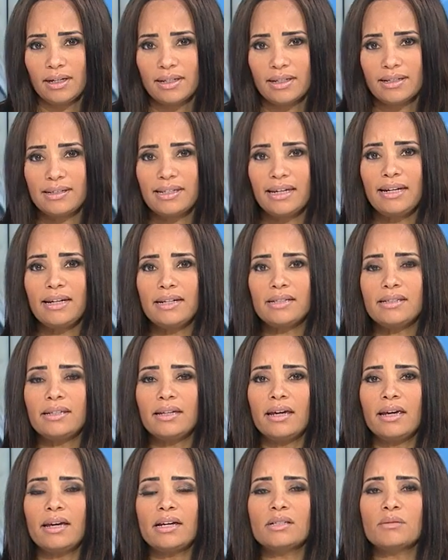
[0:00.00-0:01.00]
The
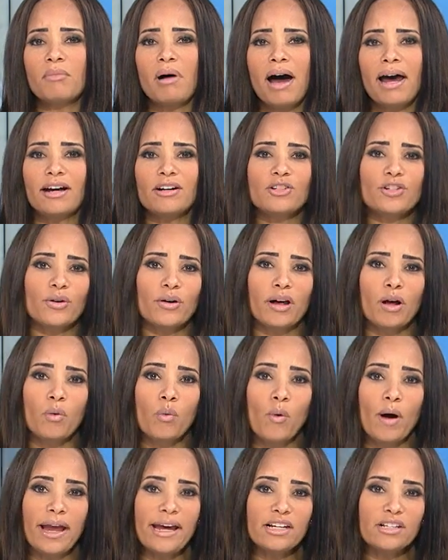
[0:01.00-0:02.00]
CDC is
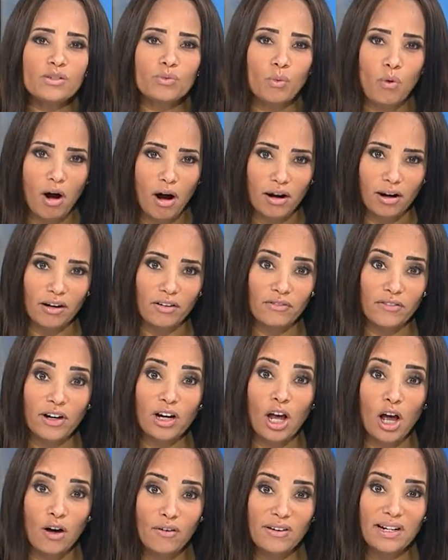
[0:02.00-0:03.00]
monitoring wastewater
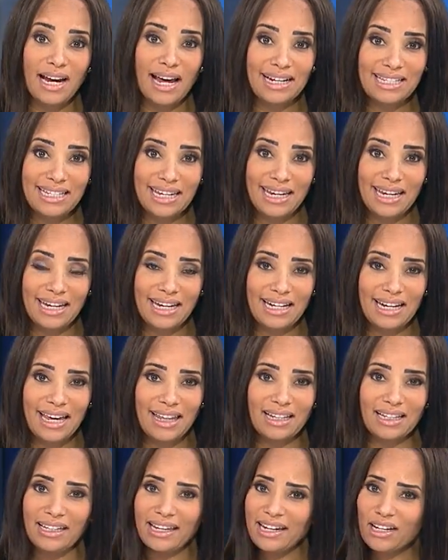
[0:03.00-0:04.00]
for
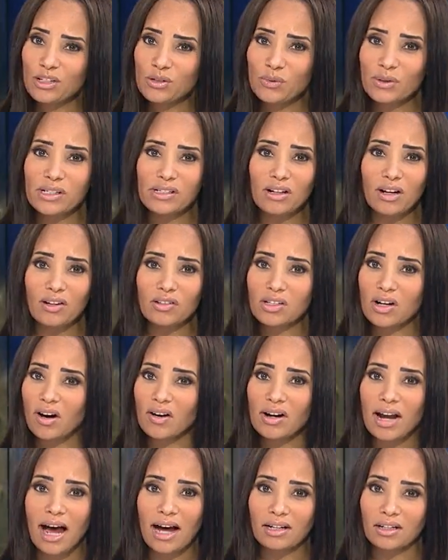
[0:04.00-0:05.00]
COVID-19, and the latest results
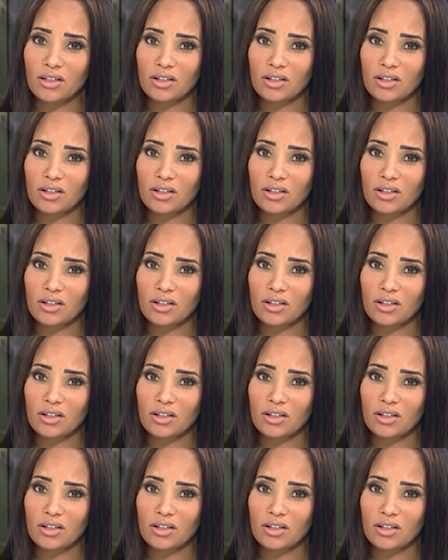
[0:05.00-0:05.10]
are not